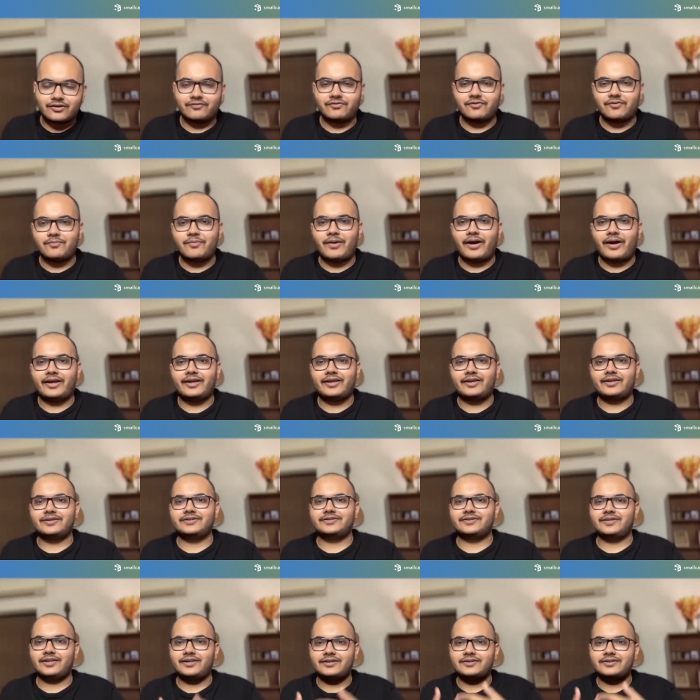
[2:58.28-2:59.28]
of a bank is
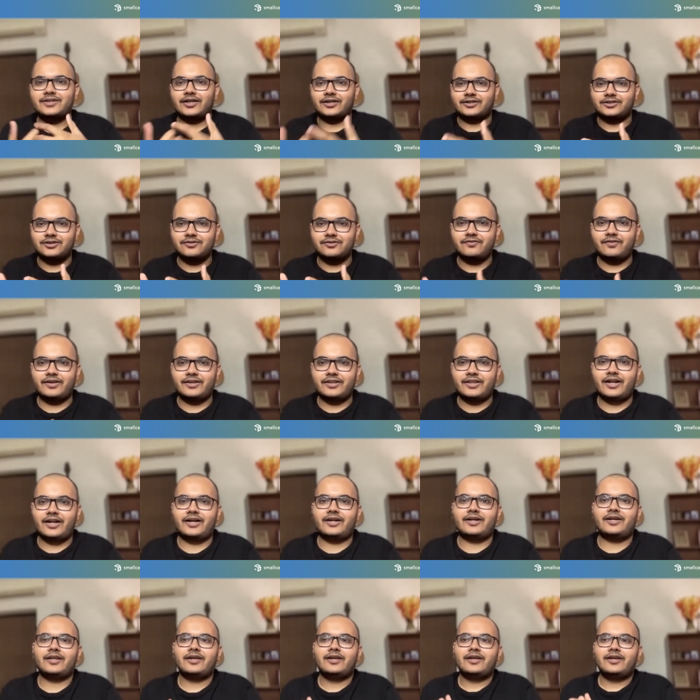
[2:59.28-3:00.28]
in such a way
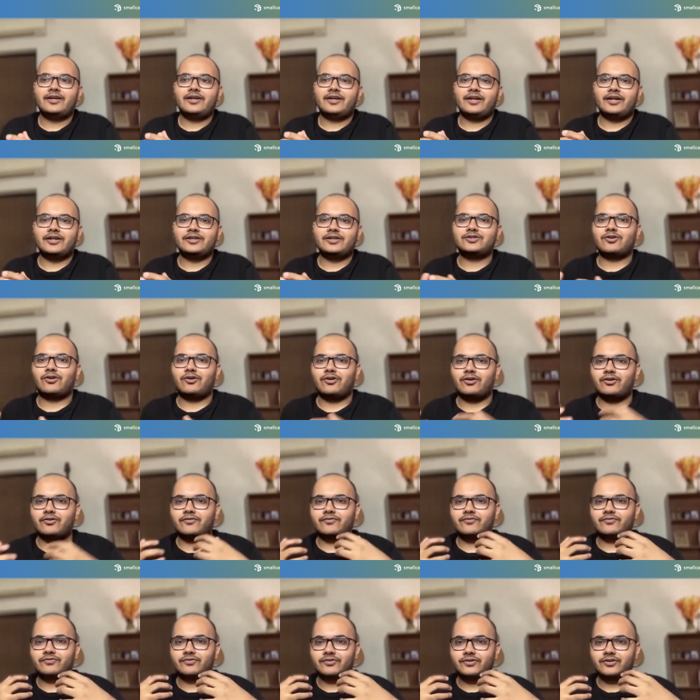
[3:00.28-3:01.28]
that it sort of
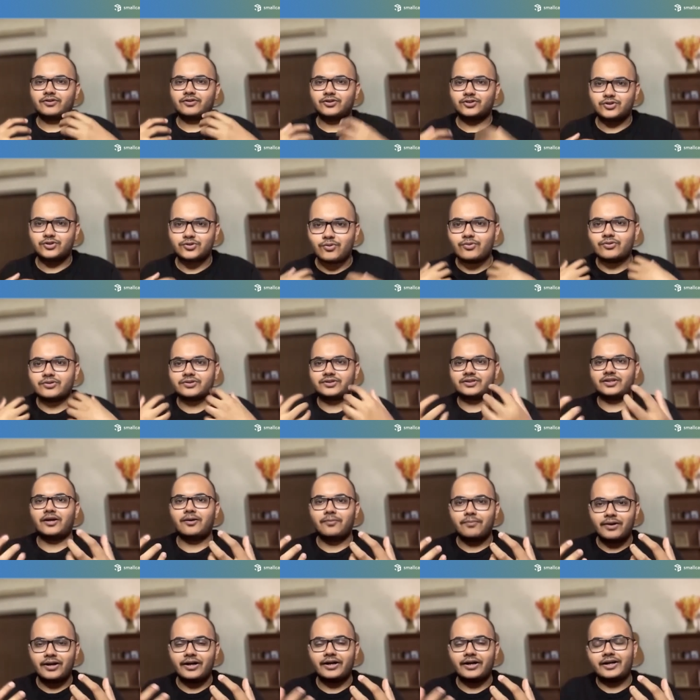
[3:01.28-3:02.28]
shows the
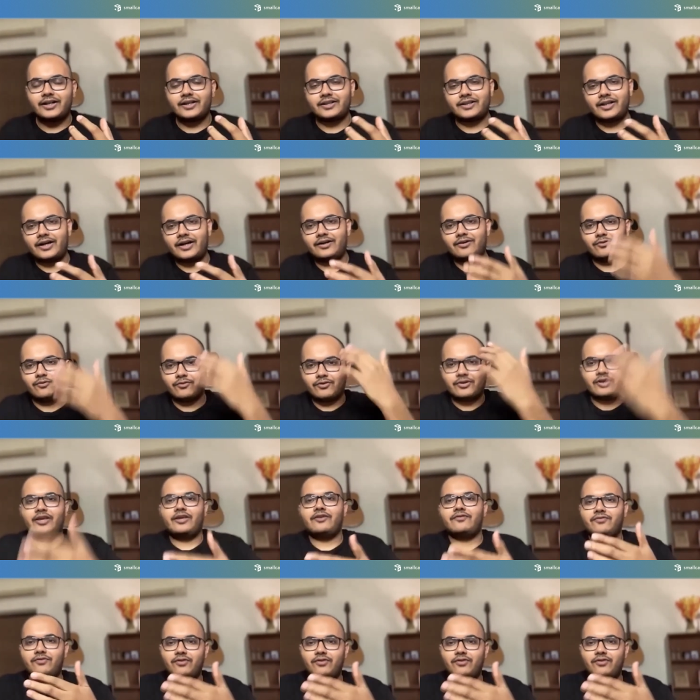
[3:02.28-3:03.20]
ability that okay if